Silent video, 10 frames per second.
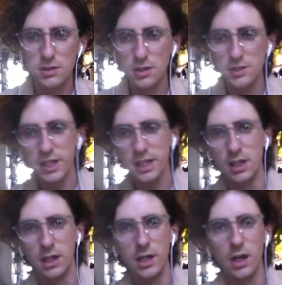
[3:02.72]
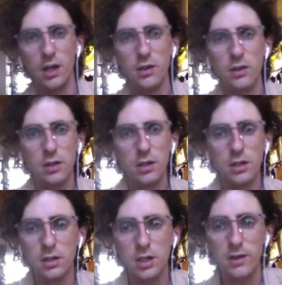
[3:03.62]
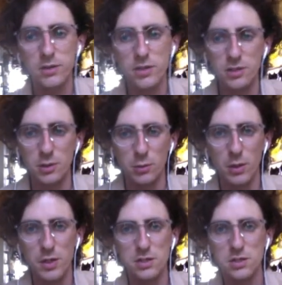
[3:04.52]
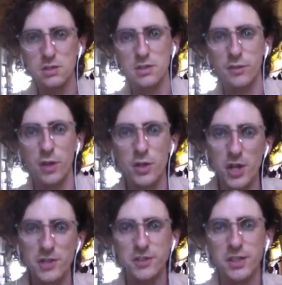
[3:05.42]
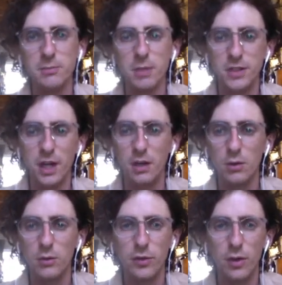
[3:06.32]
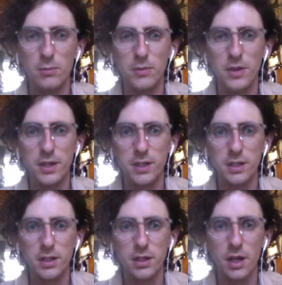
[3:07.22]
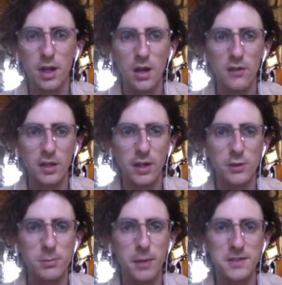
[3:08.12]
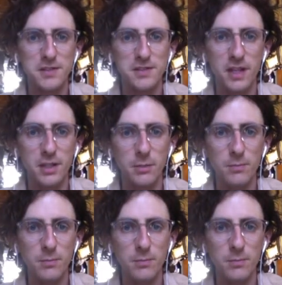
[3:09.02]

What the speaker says: secondly, another characteristic which differentiates the Dean McDowell from the Philodendron Pastazanum